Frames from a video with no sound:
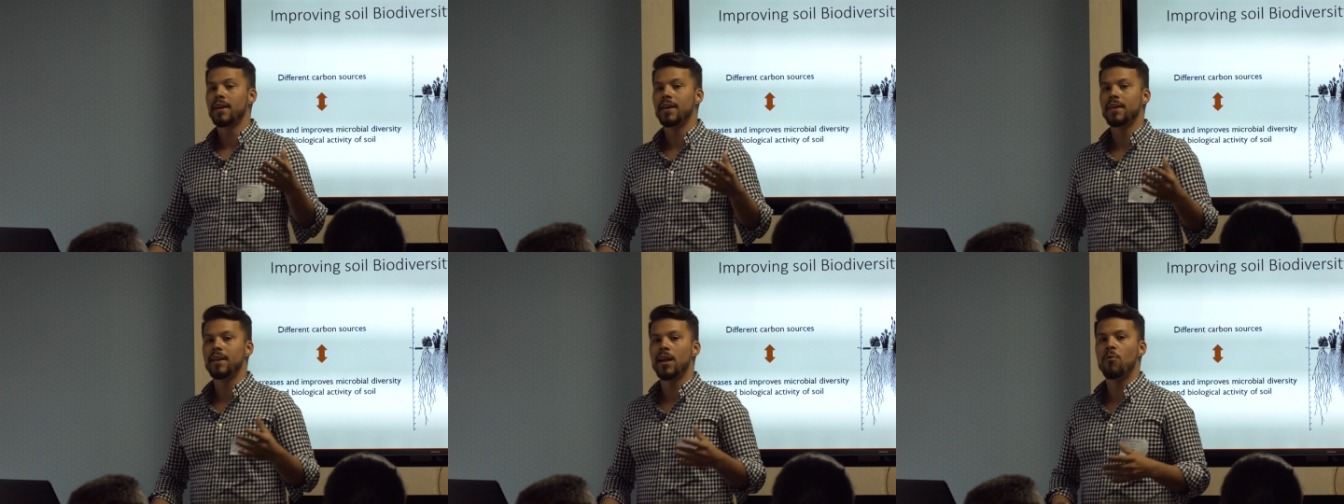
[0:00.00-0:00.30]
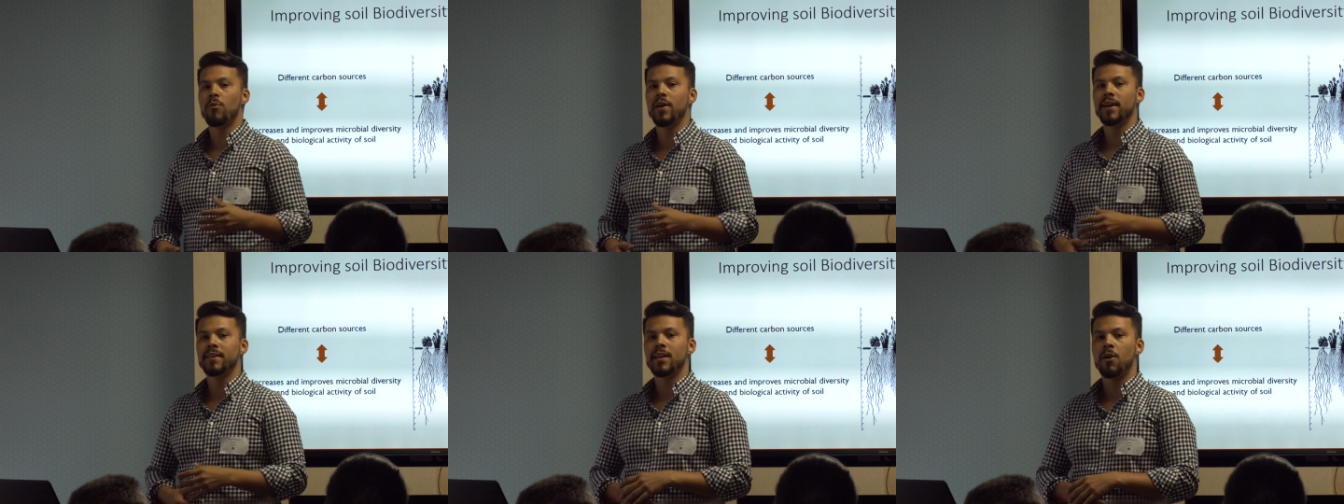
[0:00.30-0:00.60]
in a
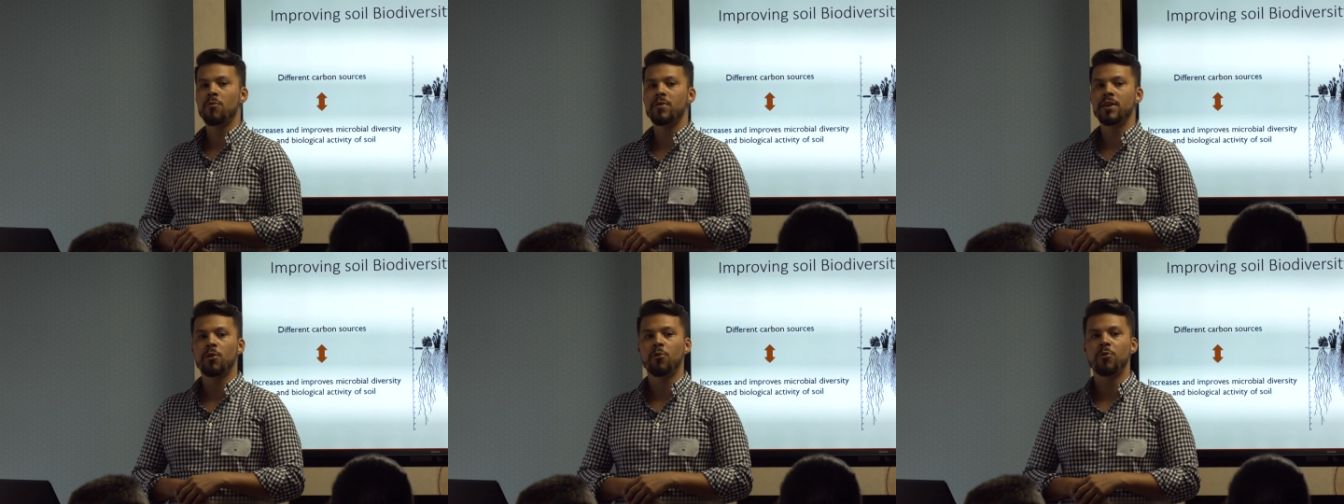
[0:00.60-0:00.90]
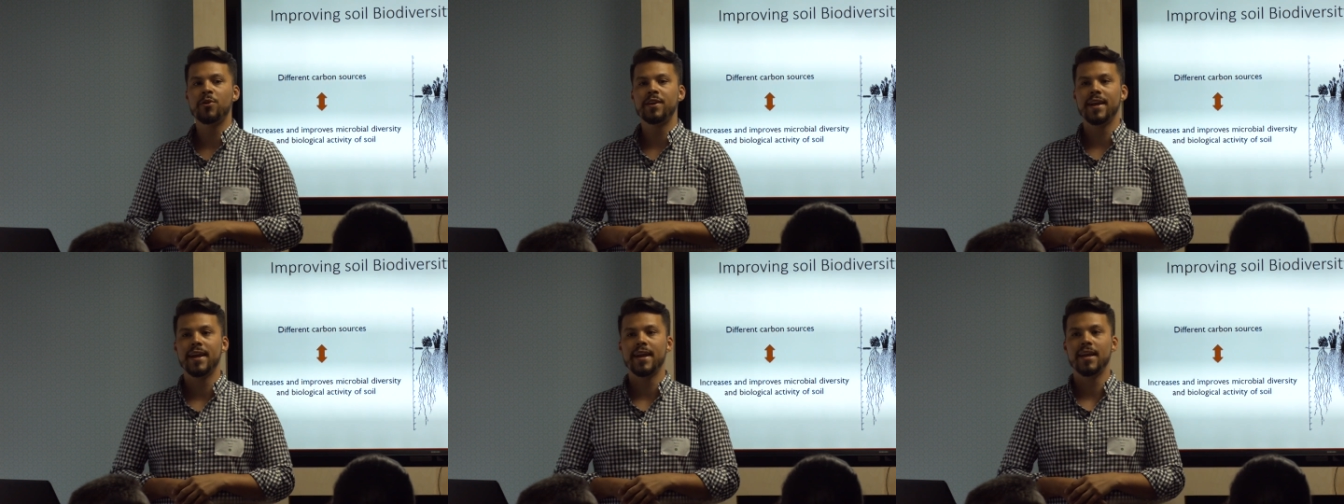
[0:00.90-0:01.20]
way that we
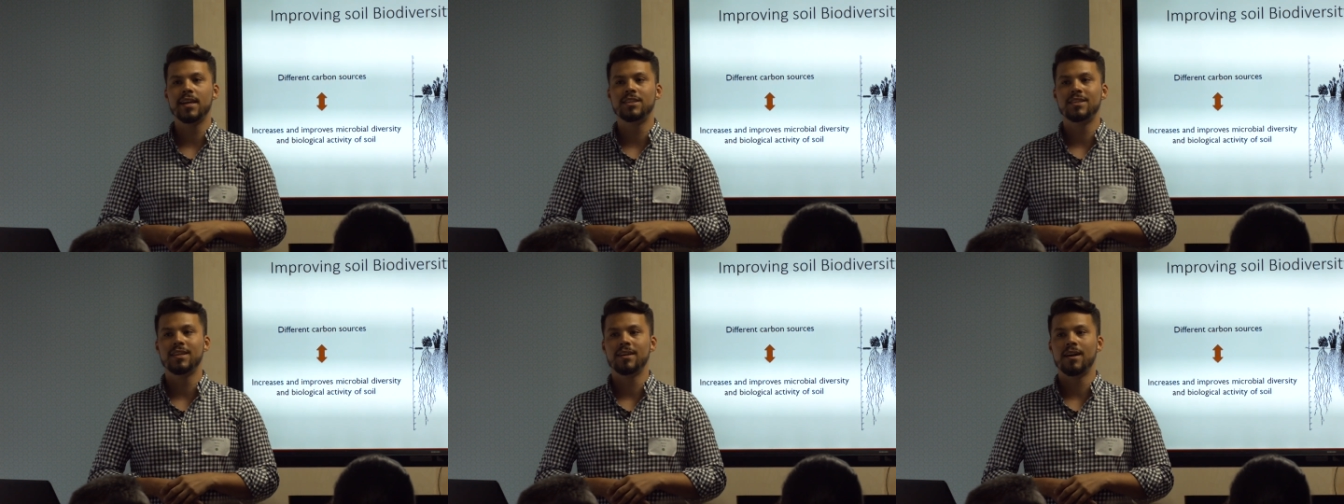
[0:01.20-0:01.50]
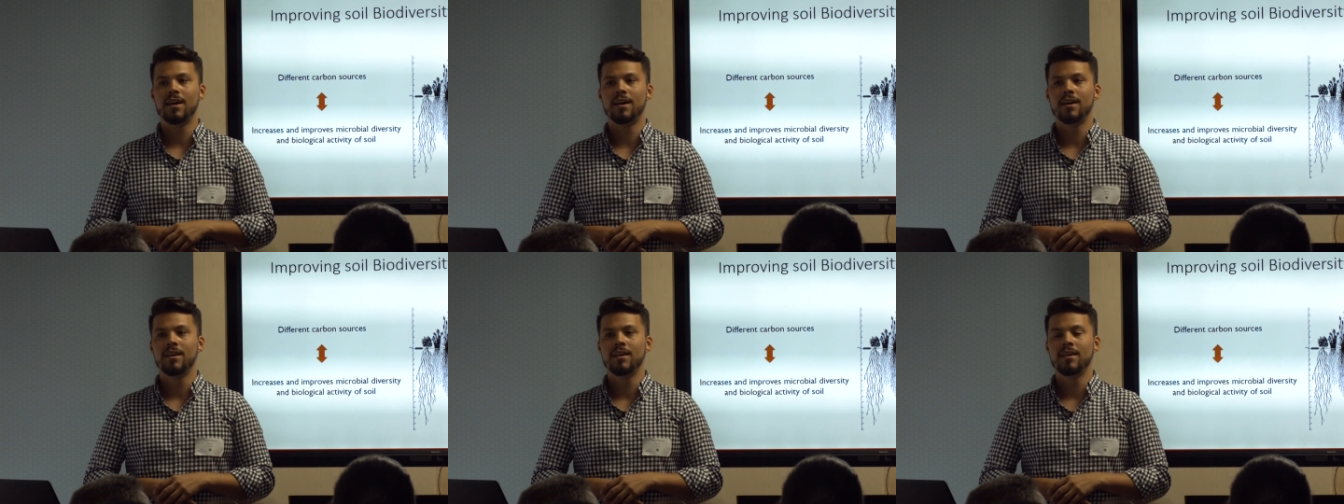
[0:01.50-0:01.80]
create
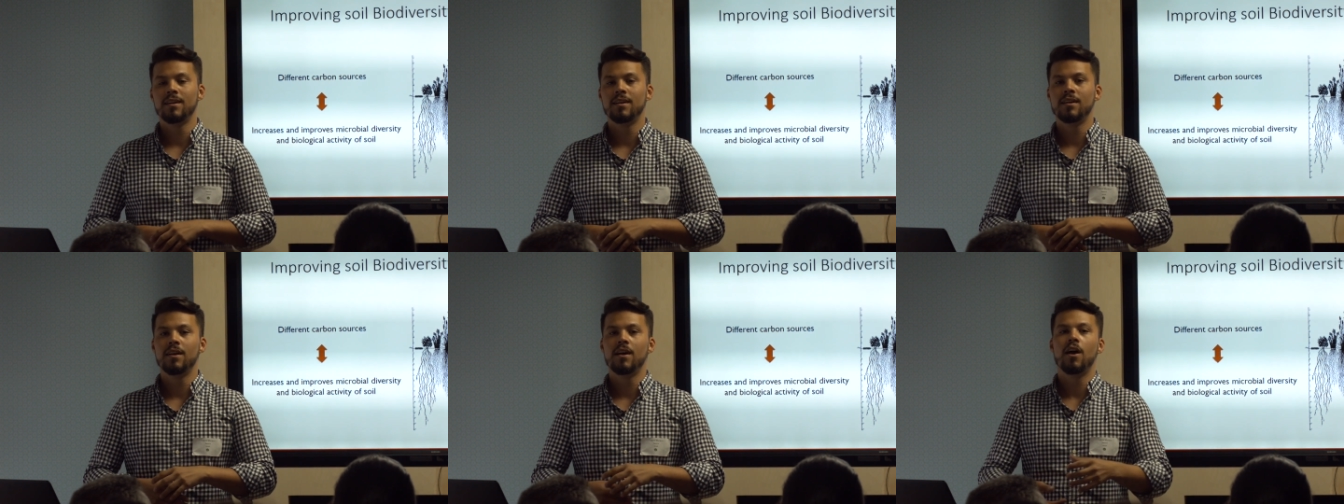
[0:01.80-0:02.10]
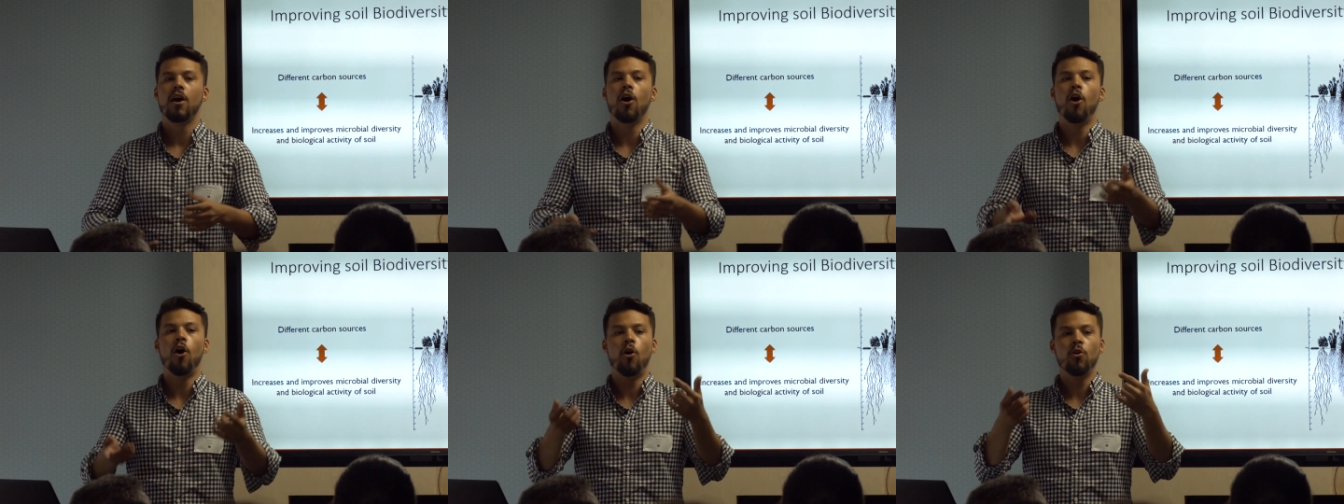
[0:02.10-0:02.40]

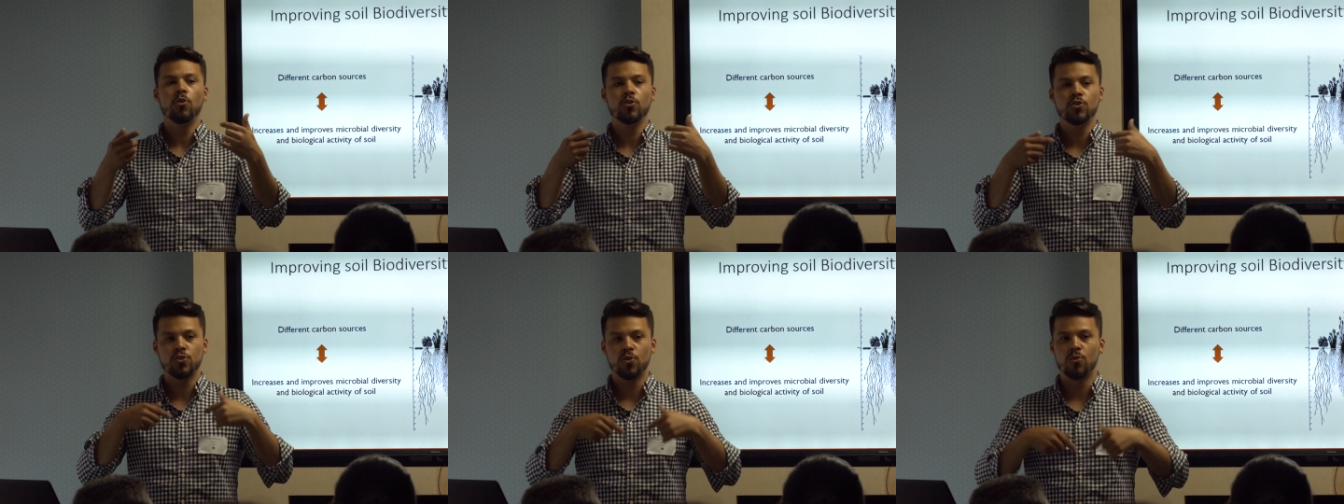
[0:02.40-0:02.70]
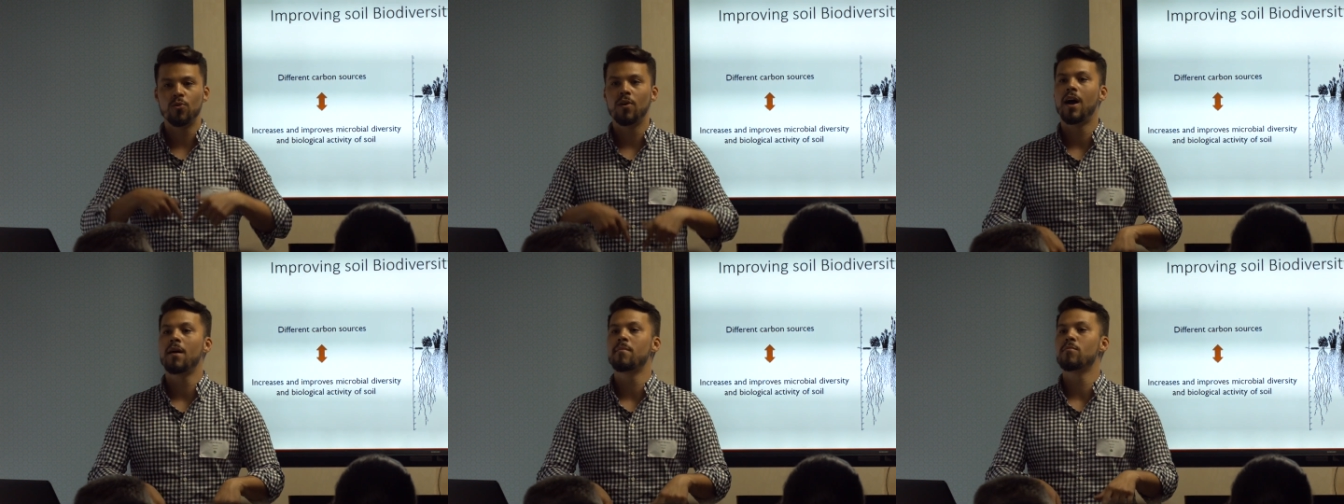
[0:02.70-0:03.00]

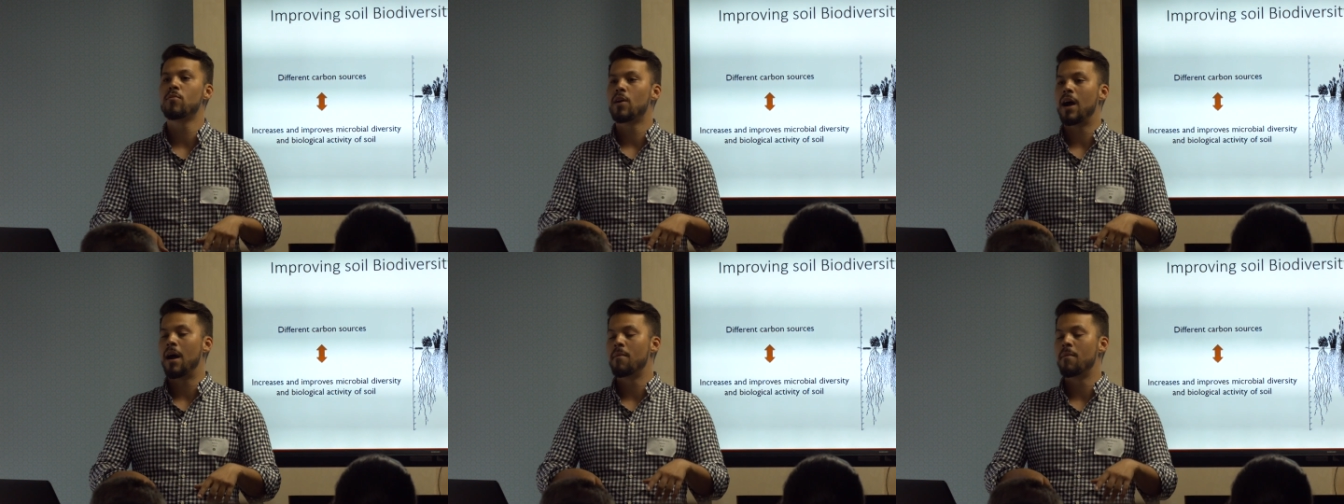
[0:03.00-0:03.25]
also a more,